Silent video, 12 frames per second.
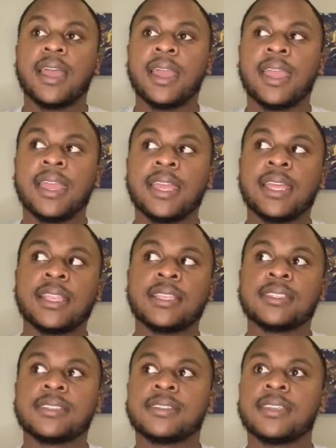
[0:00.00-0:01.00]

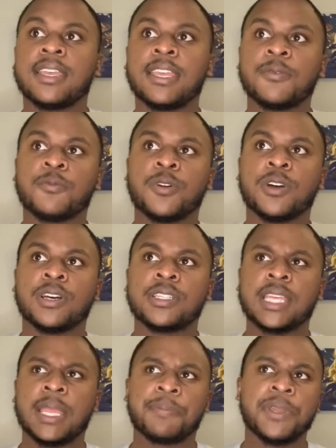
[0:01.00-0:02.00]
And it
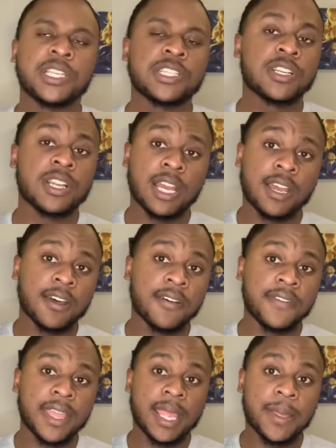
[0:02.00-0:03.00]
was a picture
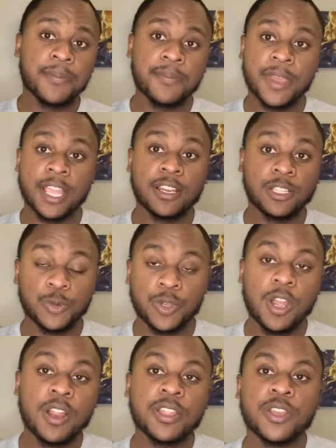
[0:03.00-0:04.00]
of a Mega
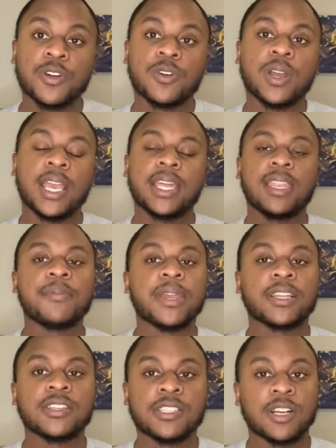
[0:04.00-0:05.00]
Lucario and a
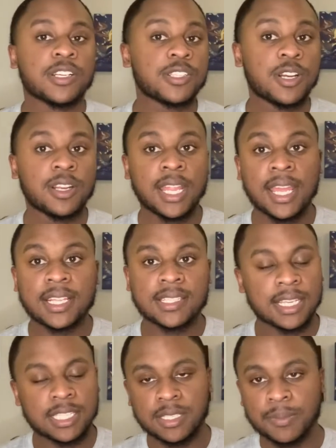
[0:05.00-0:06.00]
Mega Charizard X.
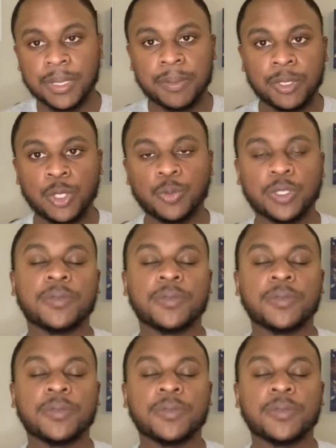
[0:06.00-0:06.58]
That's the big blue.